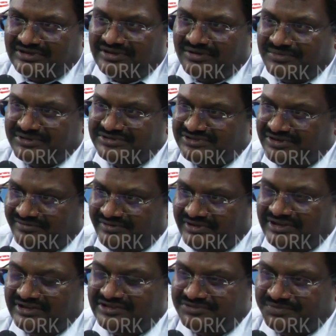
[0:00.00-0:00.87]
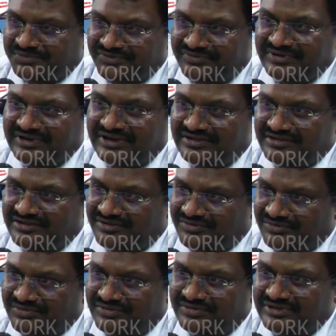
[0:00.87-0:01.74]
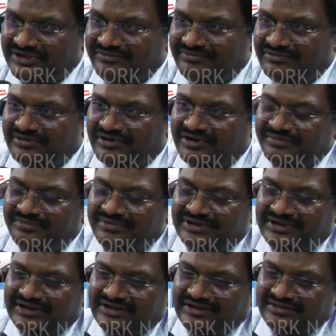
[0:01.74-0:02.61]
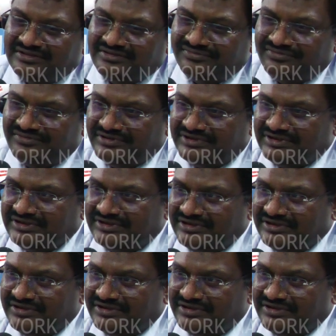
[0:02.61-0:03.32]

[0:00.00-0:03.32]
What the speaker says: commercial vehicles moving on the road, they would not be needing the fuel.